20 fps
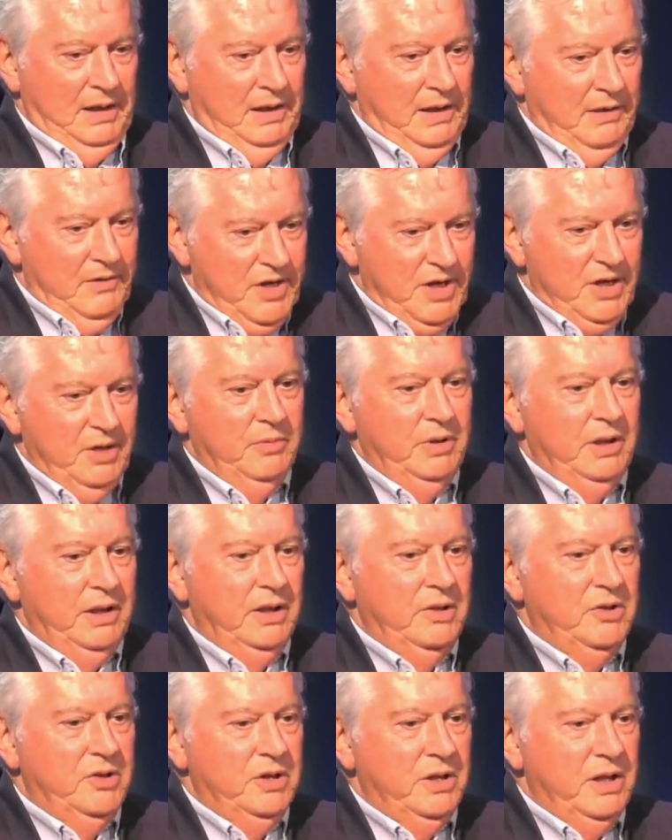They have so many
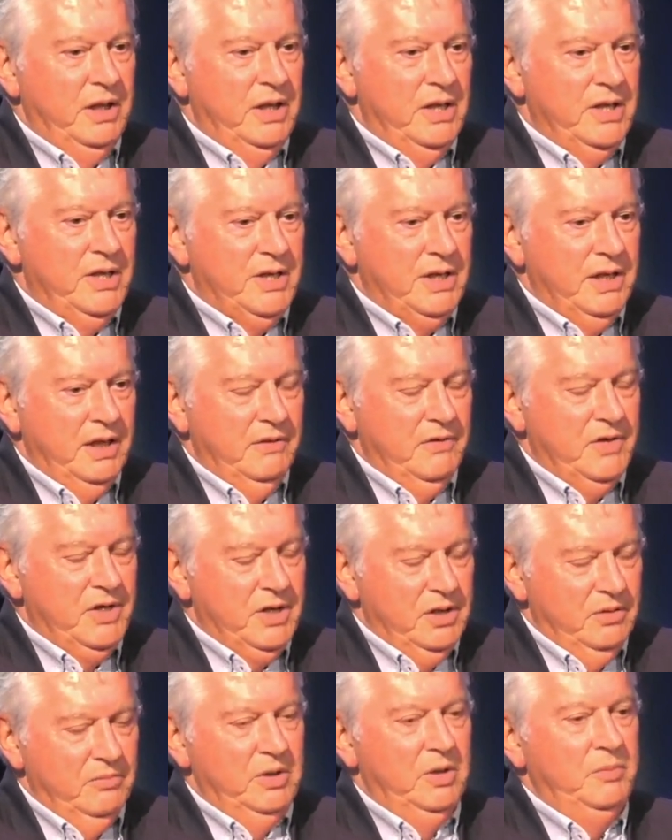engineers, They have
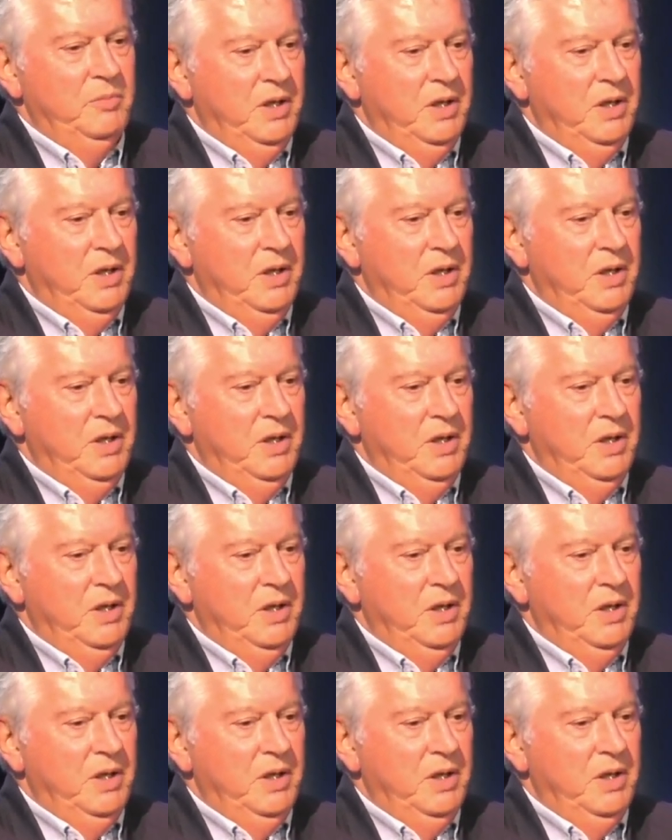so many